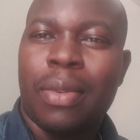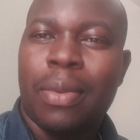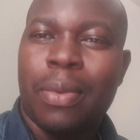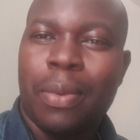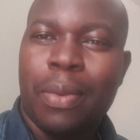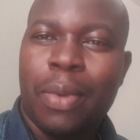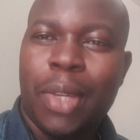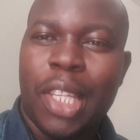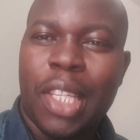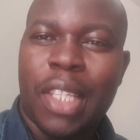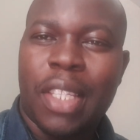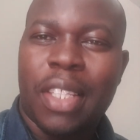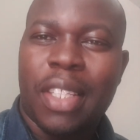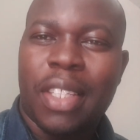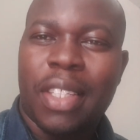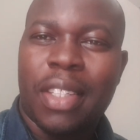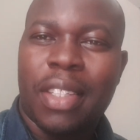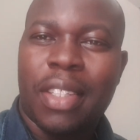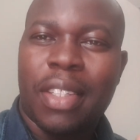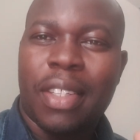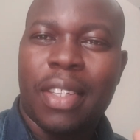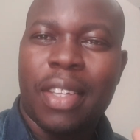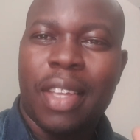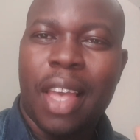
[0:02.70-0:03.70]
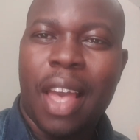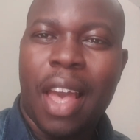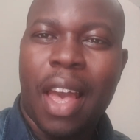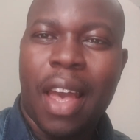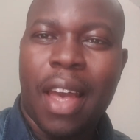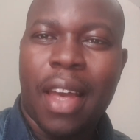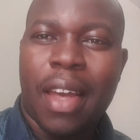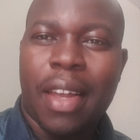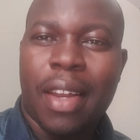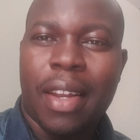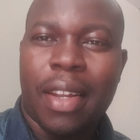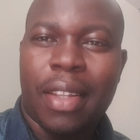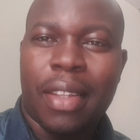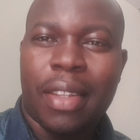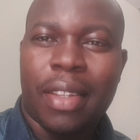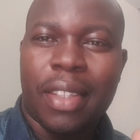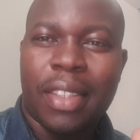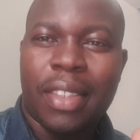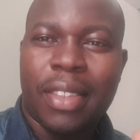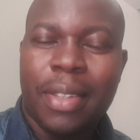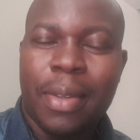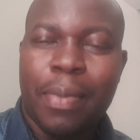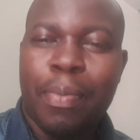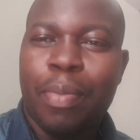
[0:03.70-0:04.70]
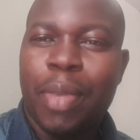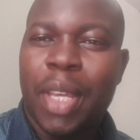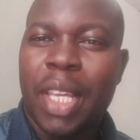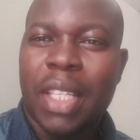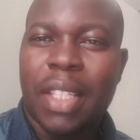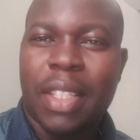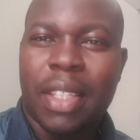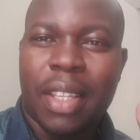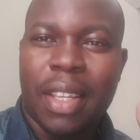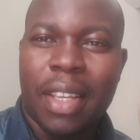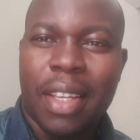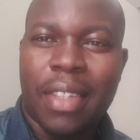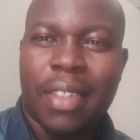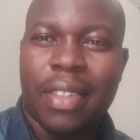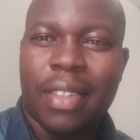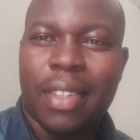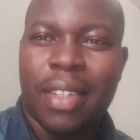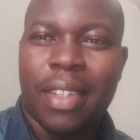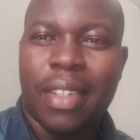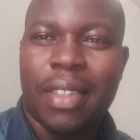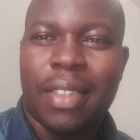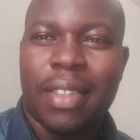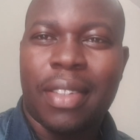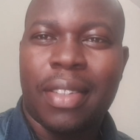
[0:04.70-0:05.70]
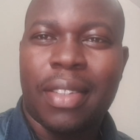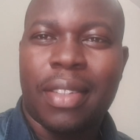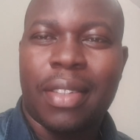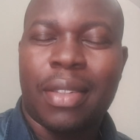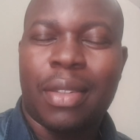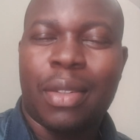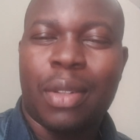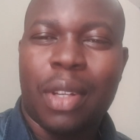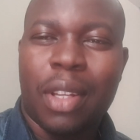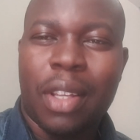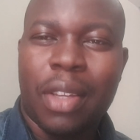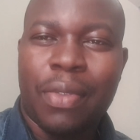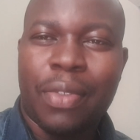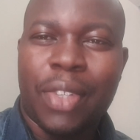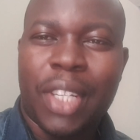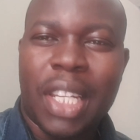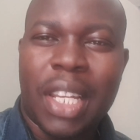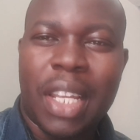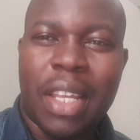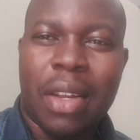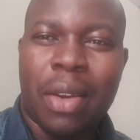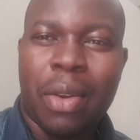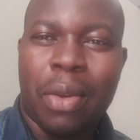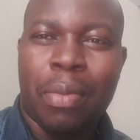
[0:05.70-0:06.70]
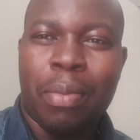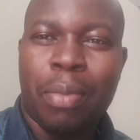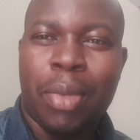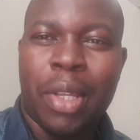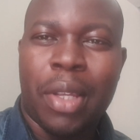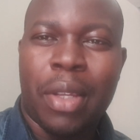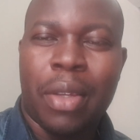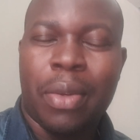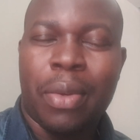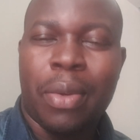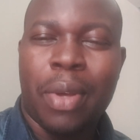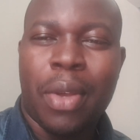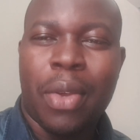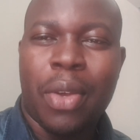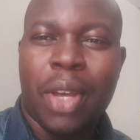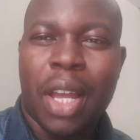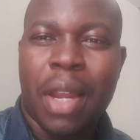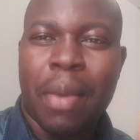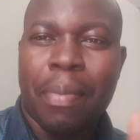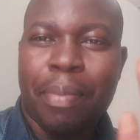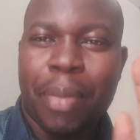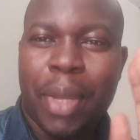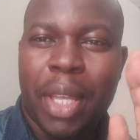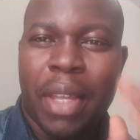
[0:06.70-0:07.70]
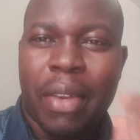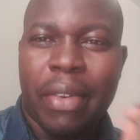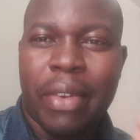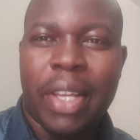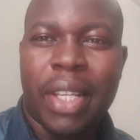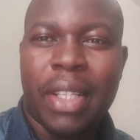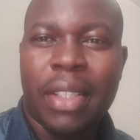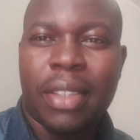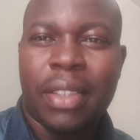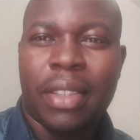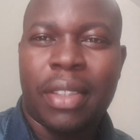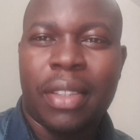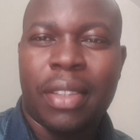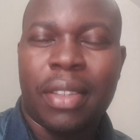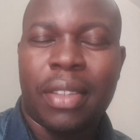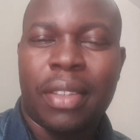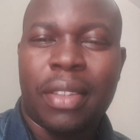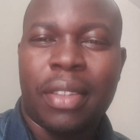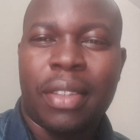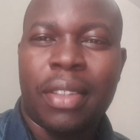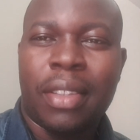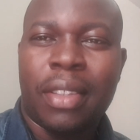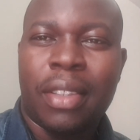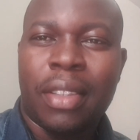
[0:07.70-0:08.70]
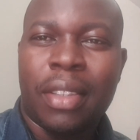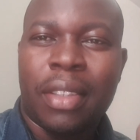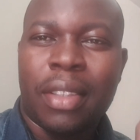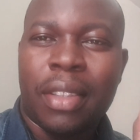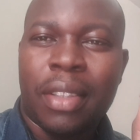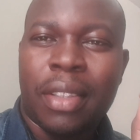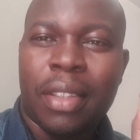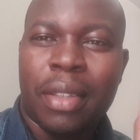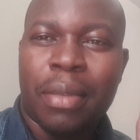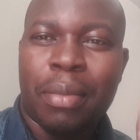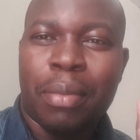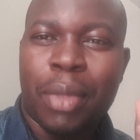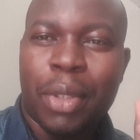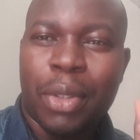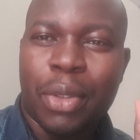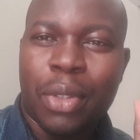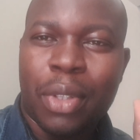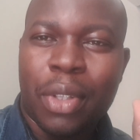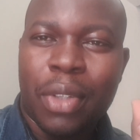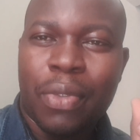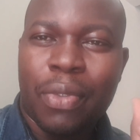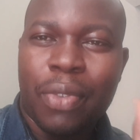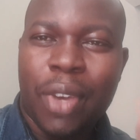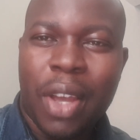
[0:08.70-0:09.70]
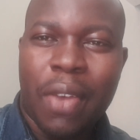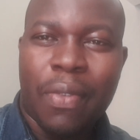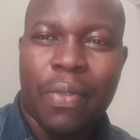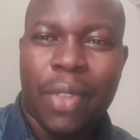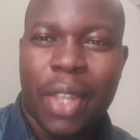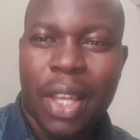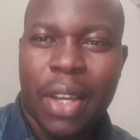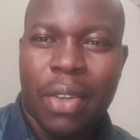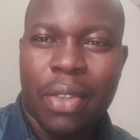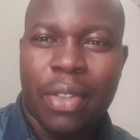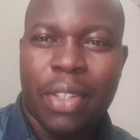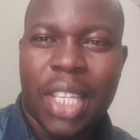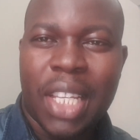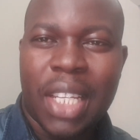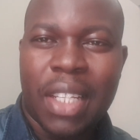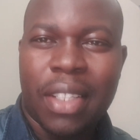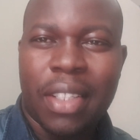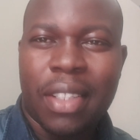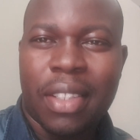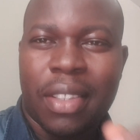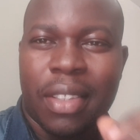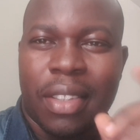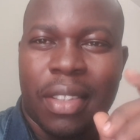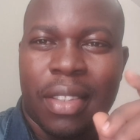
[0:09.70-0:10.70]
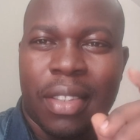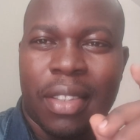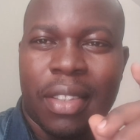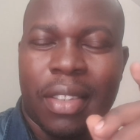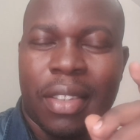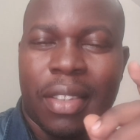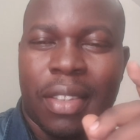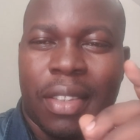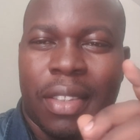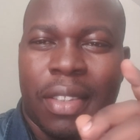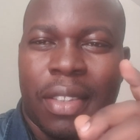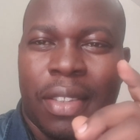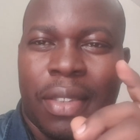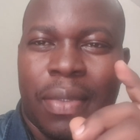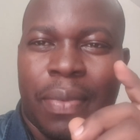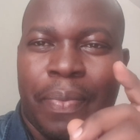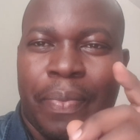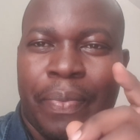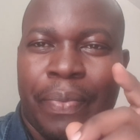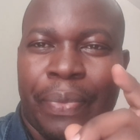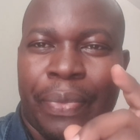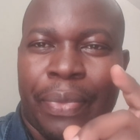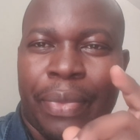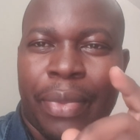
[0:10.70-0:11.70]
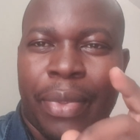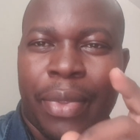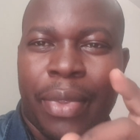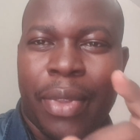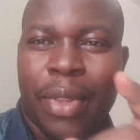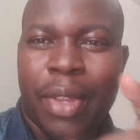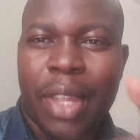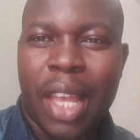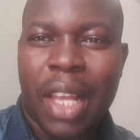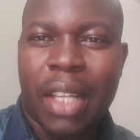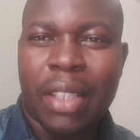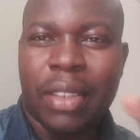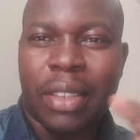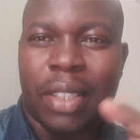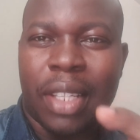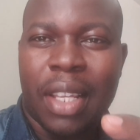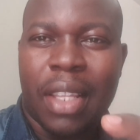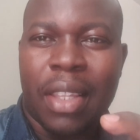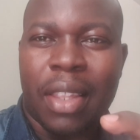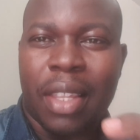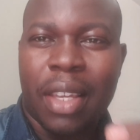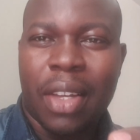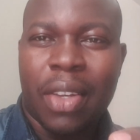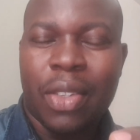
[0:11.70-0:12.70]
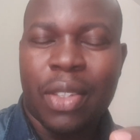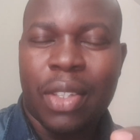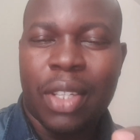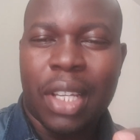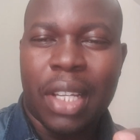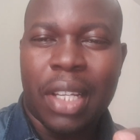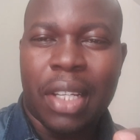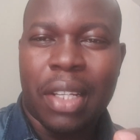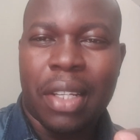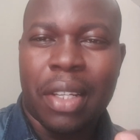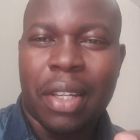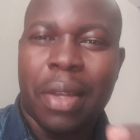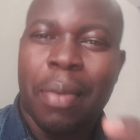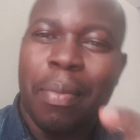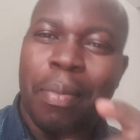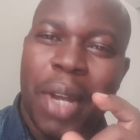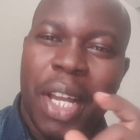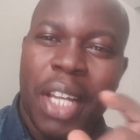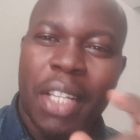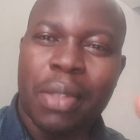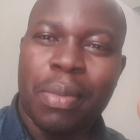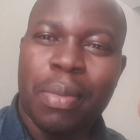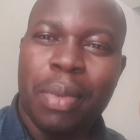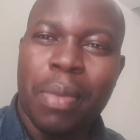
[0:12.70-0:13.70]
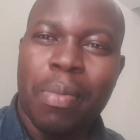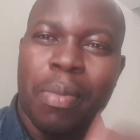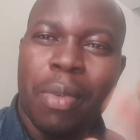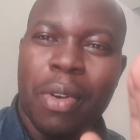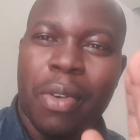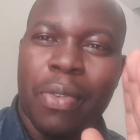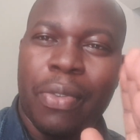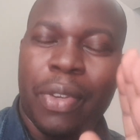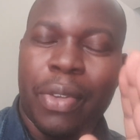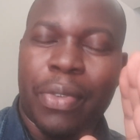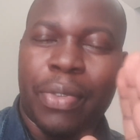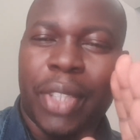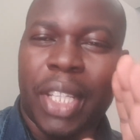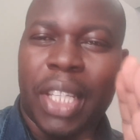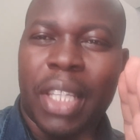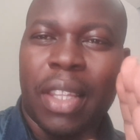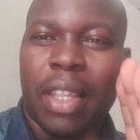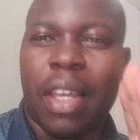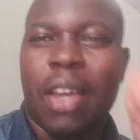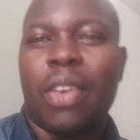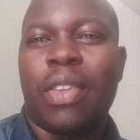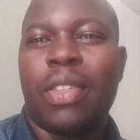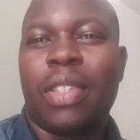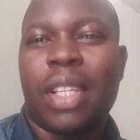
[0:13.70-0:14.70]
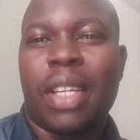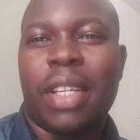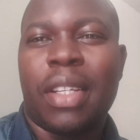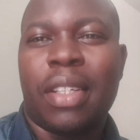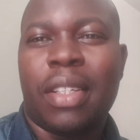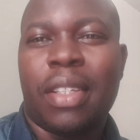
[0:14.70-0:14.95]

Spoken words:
which are the cheapest estates to live in Nairobi, where you can pay rent between 5,000 and 10,000, maximum of 15,000.